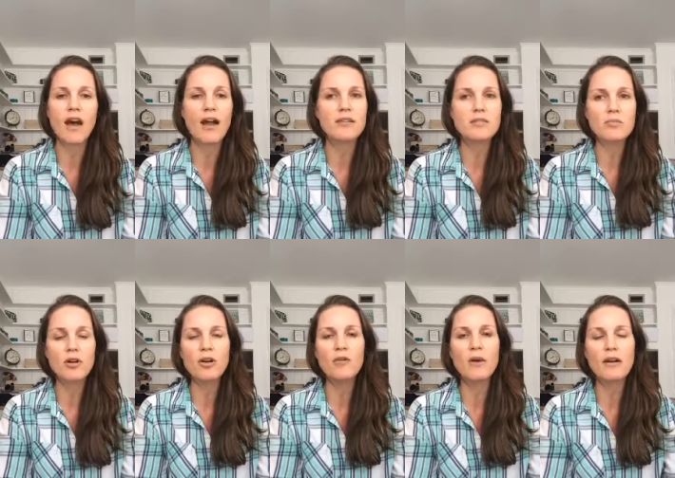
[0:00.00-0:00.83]

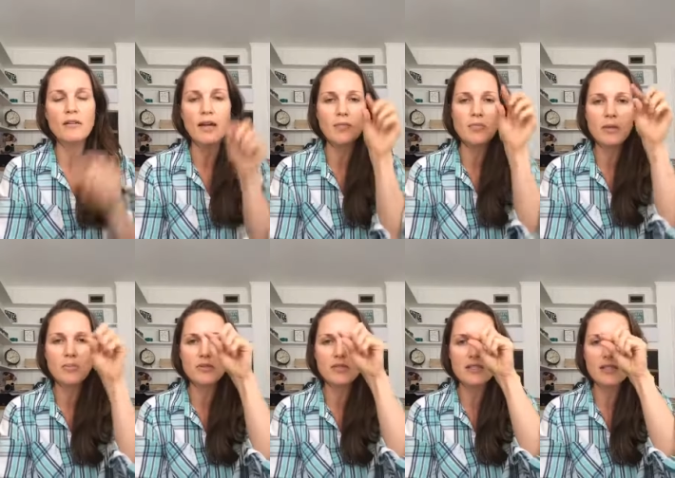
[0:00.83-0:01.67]
iceberg where like people
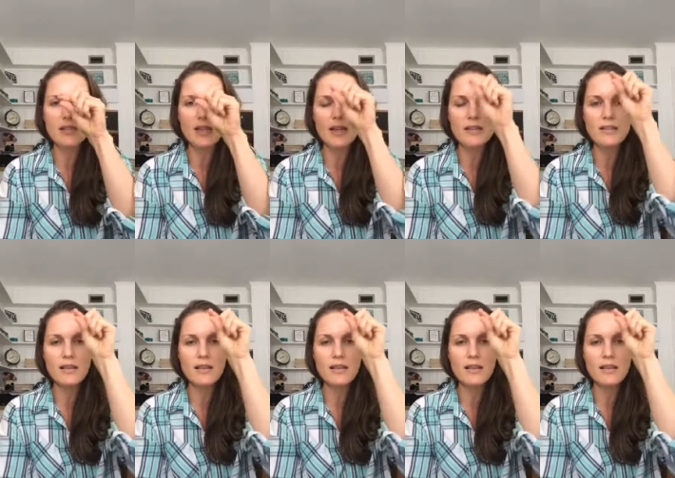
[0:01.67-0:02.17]
see like